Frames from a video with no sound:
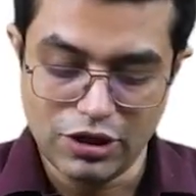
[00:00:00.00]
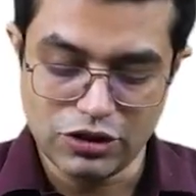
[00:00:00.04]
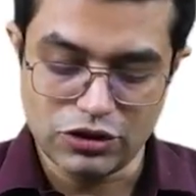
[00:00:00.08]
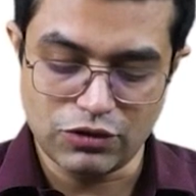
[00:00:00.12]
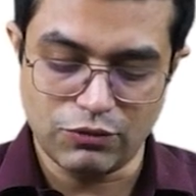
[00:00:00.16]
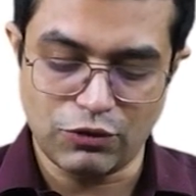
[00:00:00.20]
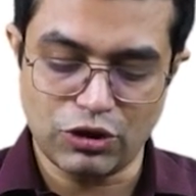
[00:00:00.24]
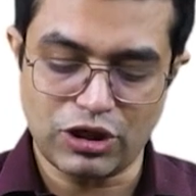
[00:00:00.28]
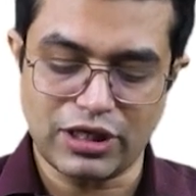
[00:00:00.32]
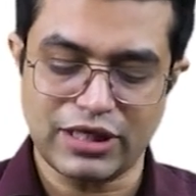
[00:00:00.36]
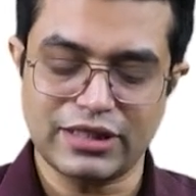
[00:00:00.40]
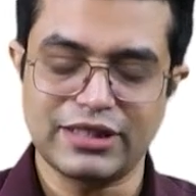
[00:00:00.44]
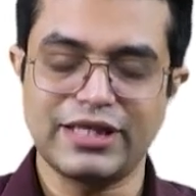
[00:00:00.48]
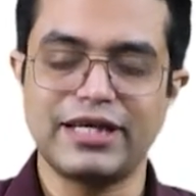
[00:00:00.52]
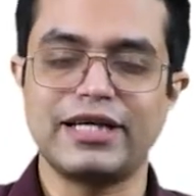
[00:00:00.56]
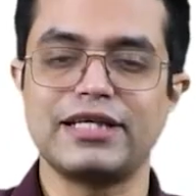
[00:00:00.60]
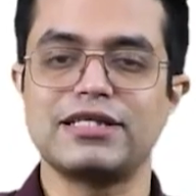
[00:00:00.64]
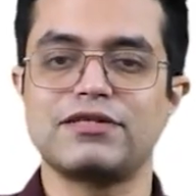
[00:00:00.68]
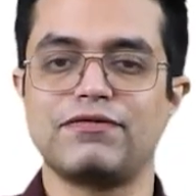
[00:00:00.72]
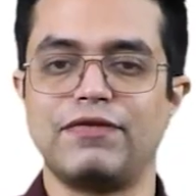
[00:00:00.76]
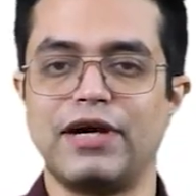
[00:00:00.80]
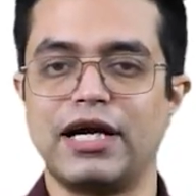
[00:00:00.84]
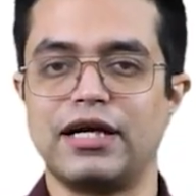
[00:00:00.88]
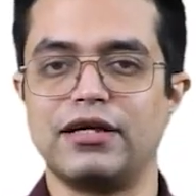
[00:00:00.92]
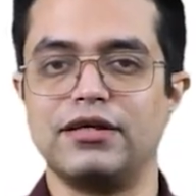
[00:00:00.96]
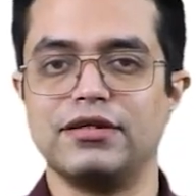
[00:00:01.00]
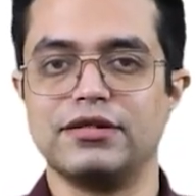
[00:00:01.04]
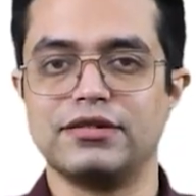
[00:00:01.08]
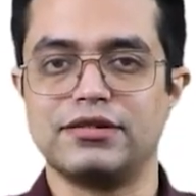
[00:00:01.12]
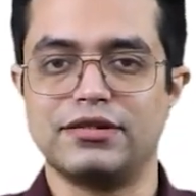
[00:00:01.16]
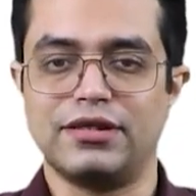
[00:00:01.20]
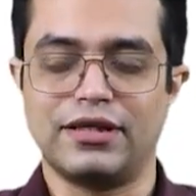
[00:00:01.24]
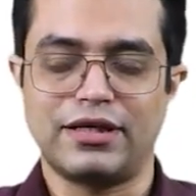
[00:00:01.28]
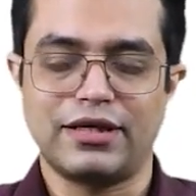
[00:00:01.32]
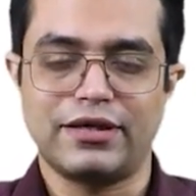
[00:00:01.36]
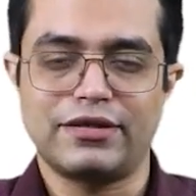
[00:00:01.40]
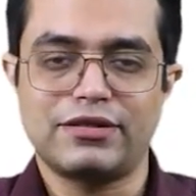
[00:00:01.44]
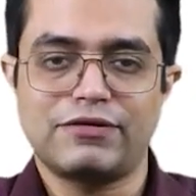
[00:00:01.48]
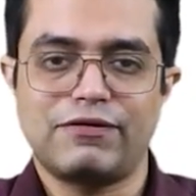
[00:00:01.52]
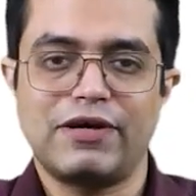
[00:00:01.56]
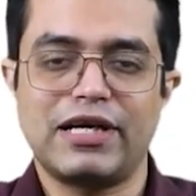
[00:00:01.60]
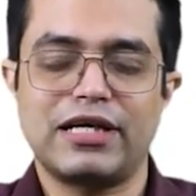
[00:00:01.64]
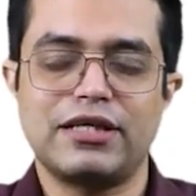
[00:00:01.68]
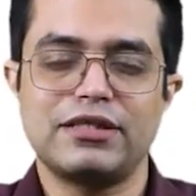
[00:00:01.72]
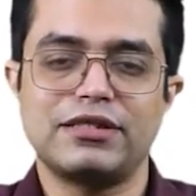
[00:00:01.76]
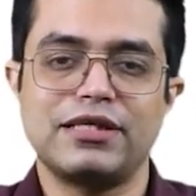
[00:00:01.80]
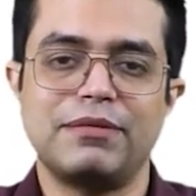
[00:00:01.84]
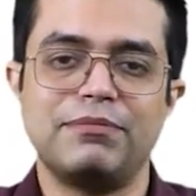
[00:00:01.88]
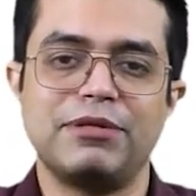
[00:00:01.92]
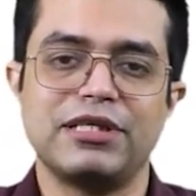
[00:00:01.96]
So, what are the risk factors? The risk
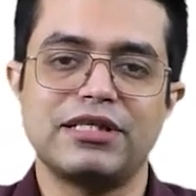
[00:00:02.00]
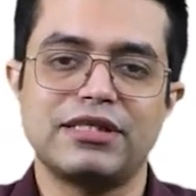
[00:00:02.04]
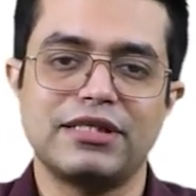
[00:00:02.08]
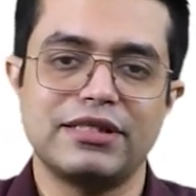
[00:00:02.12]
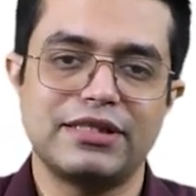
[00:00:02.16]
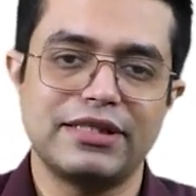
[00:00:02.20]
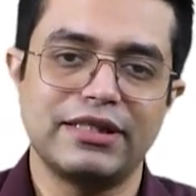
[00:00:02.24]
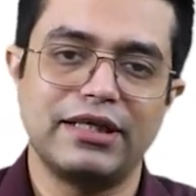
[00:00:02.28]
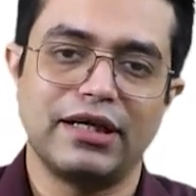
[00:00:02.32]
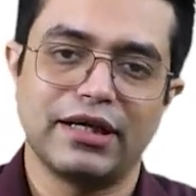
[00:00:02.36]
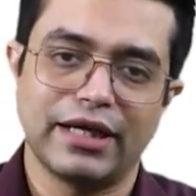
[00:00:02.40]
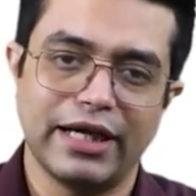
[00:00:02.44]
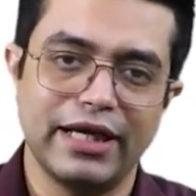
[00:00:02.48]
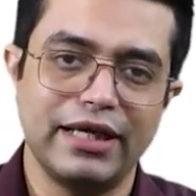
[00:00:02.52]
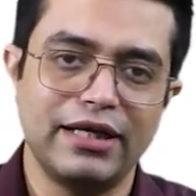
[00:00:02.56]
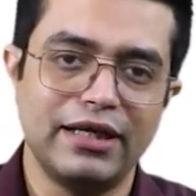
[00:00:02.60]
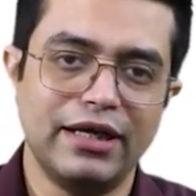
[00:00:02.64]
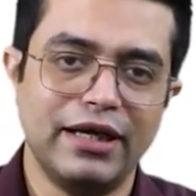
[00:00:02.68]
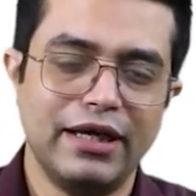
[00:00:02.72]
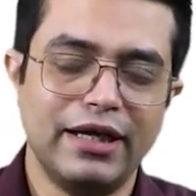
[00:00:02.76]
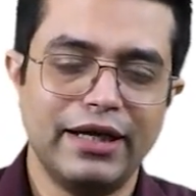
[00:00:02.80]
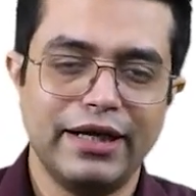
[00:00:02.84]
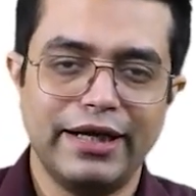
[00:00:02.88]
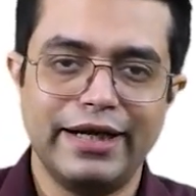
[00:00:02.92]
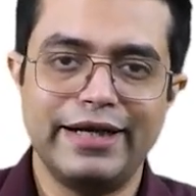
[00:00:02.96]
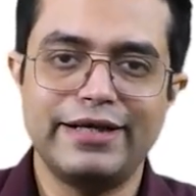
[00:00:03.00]
factors I'm discussing again,